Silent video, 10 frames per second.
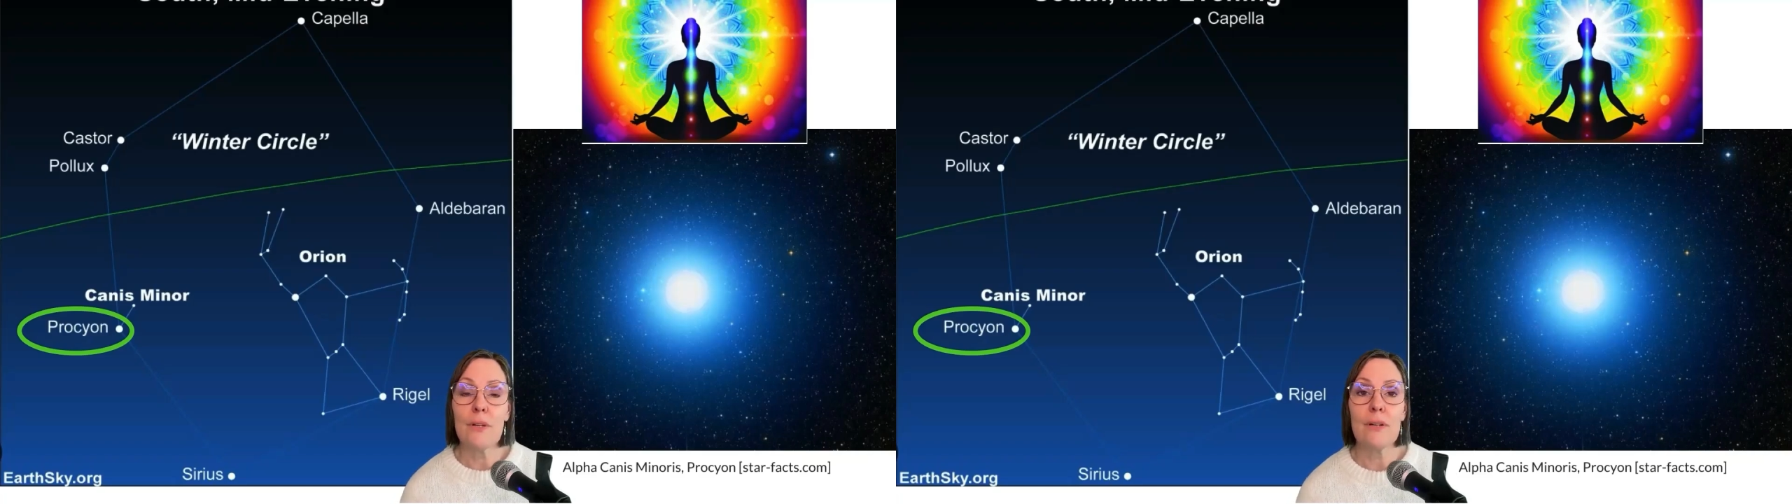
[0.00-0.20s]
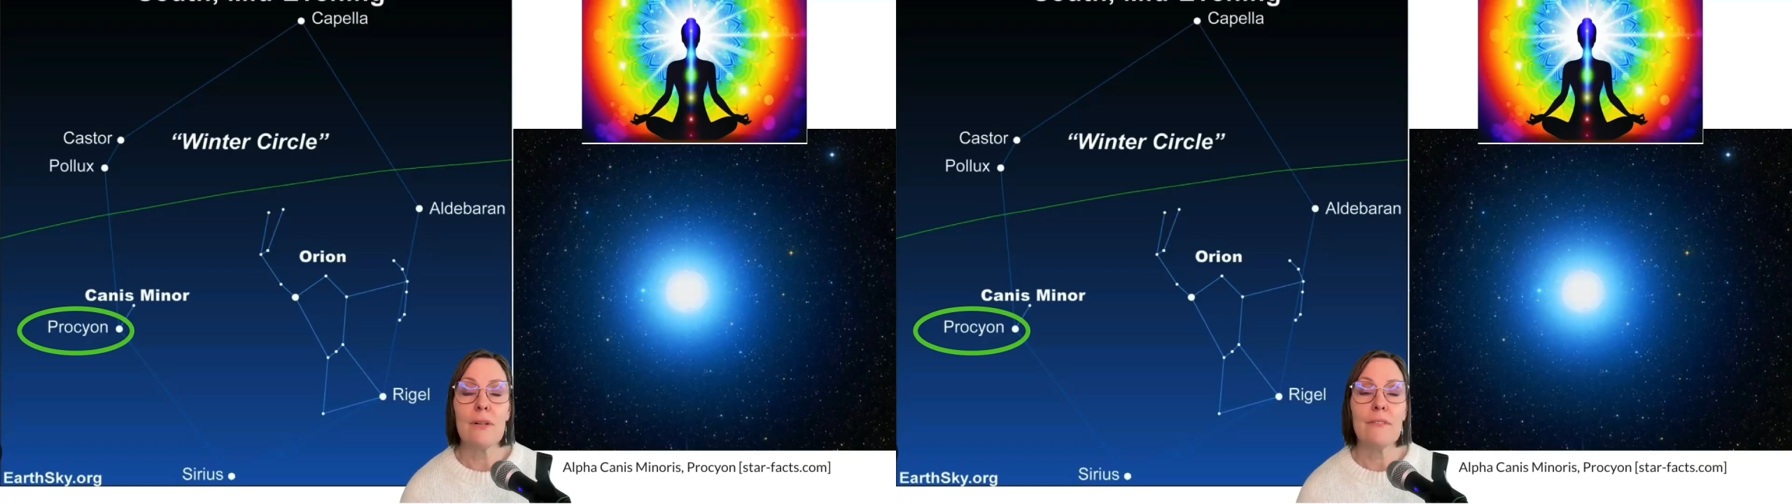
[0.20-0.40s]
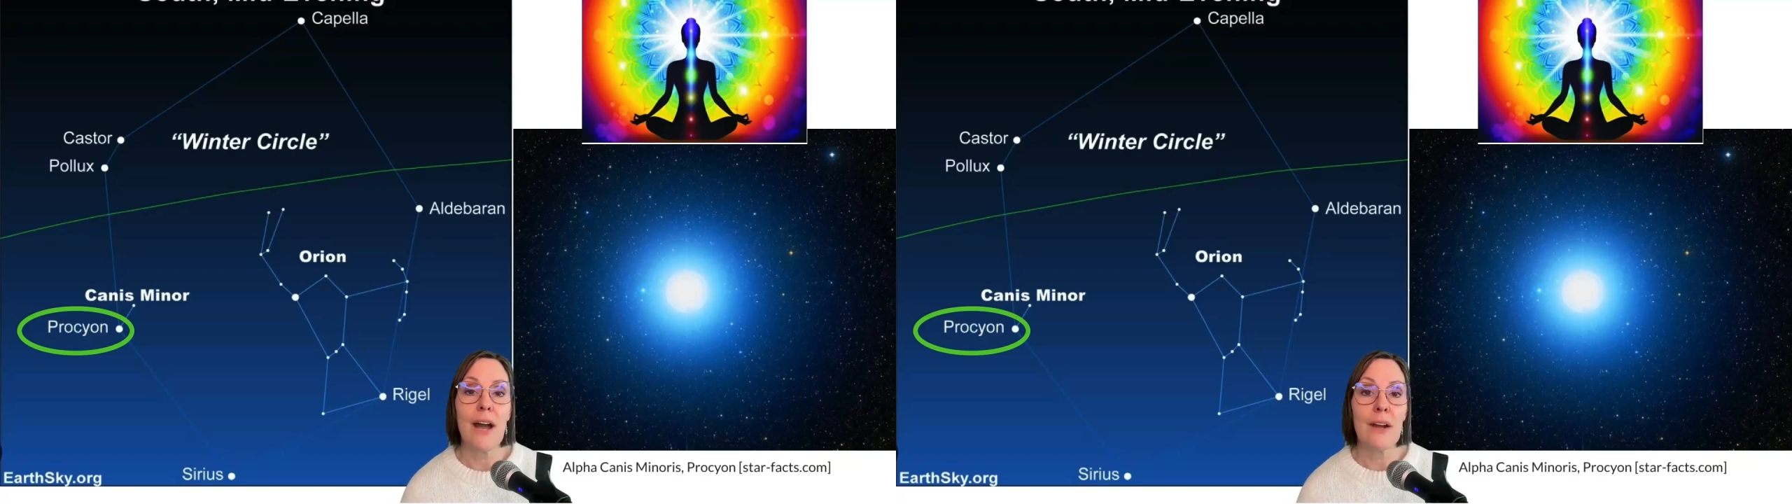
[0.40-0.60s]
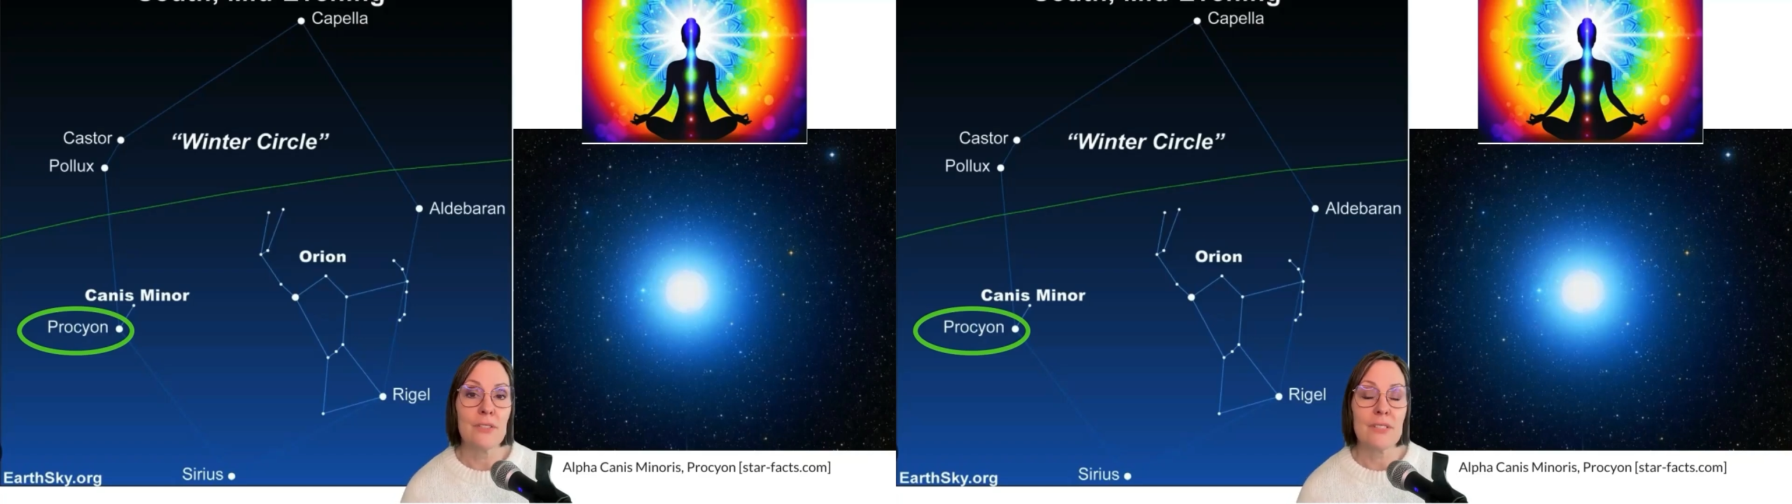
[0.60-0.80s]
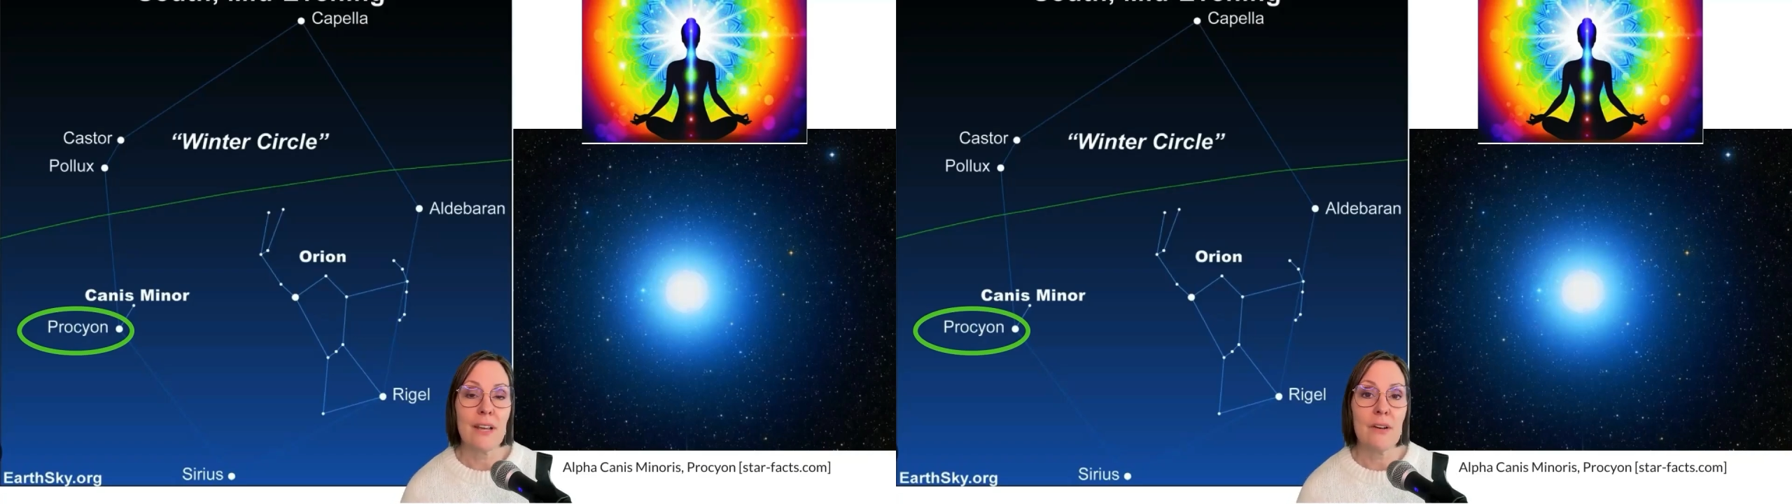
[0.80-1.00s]
of
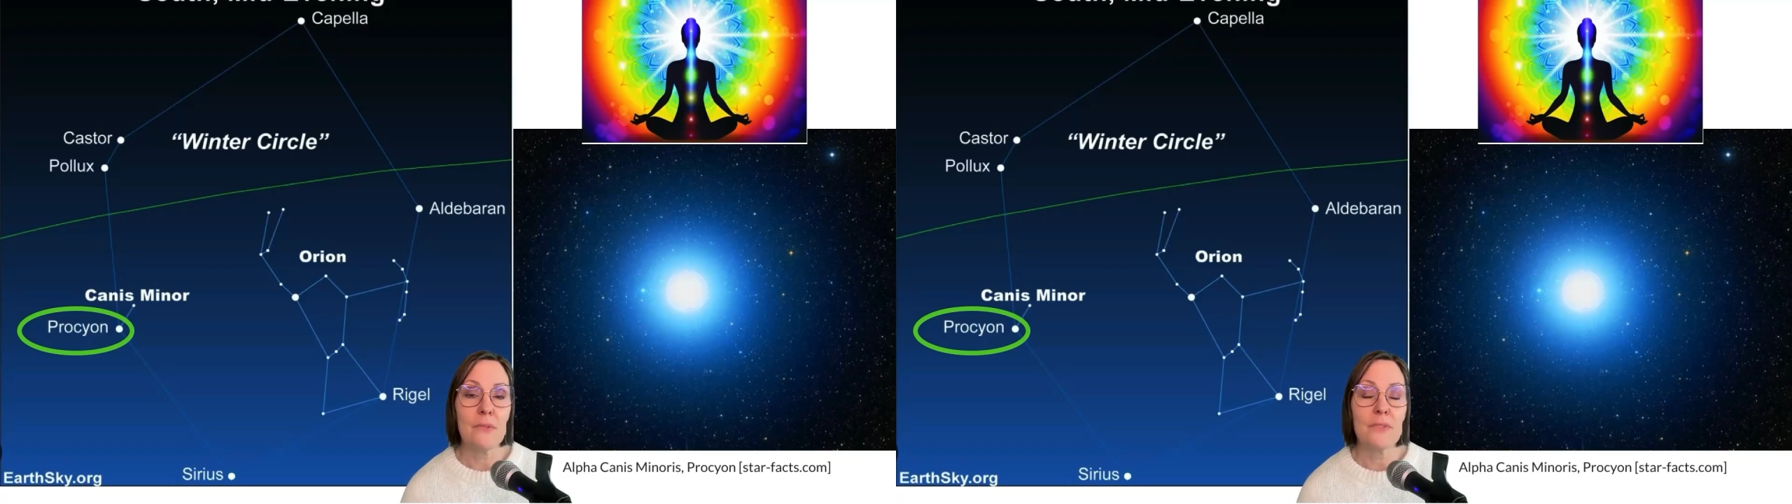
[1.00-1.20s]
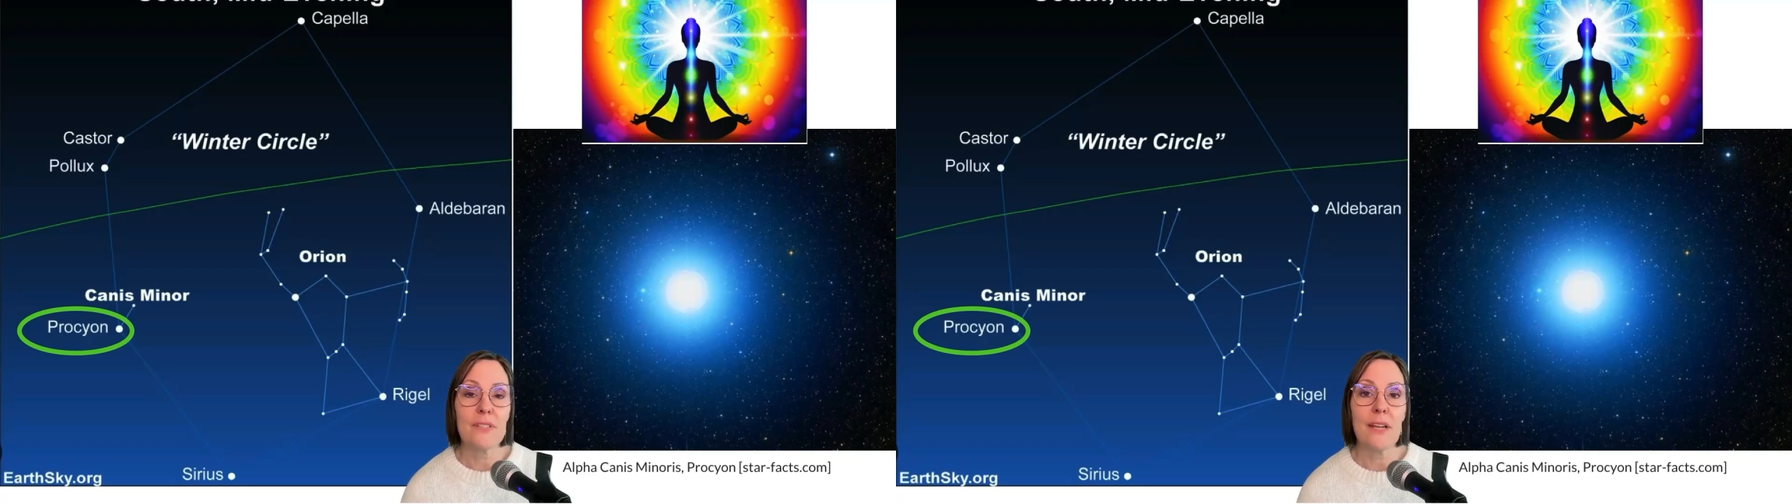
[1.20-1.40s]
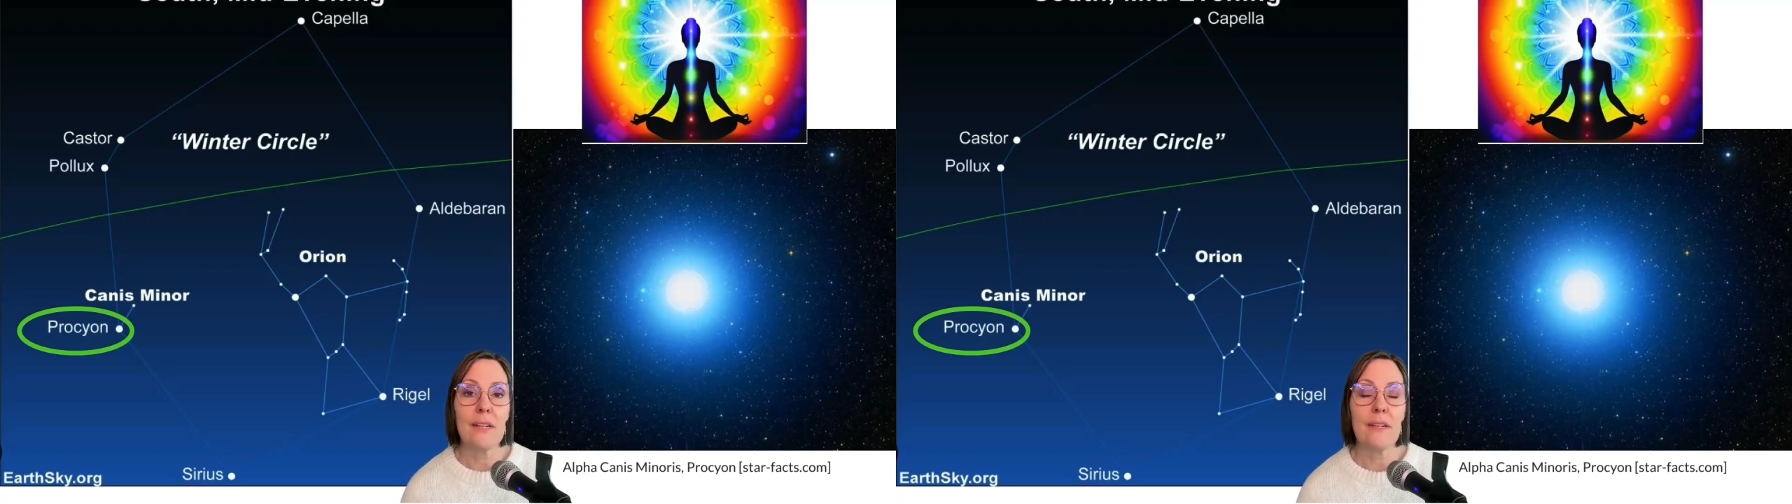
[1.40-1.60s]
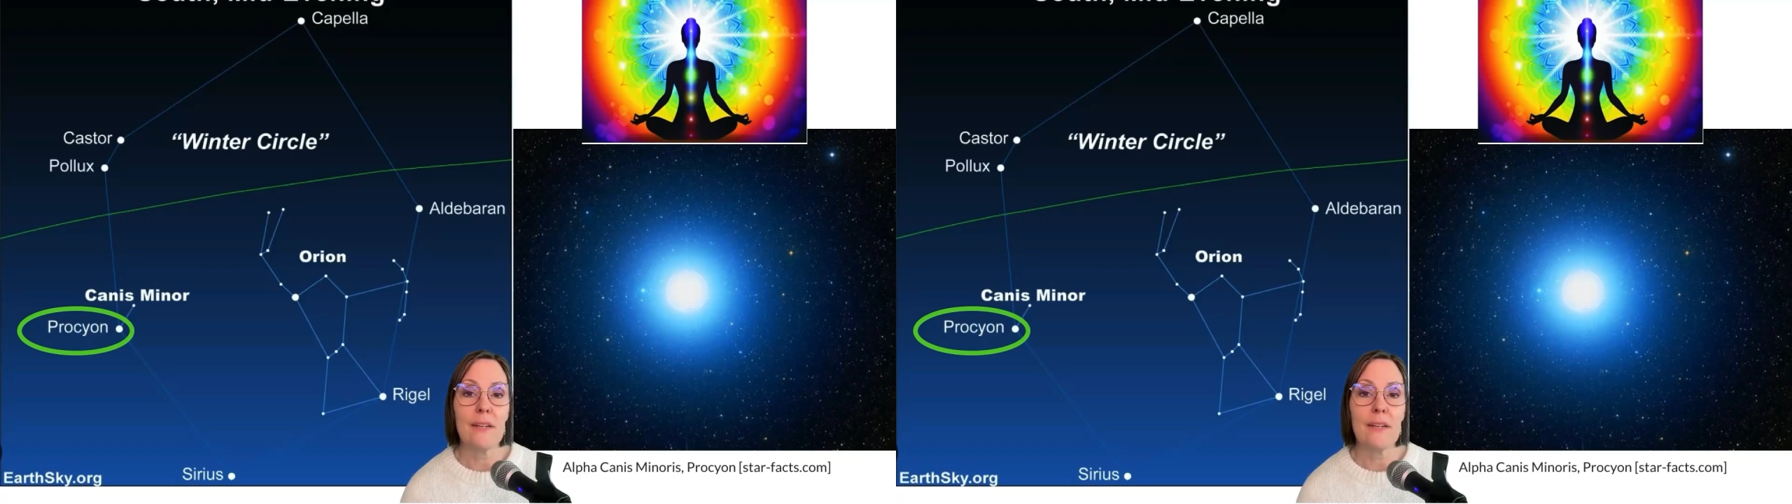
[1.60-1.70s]
ourselves and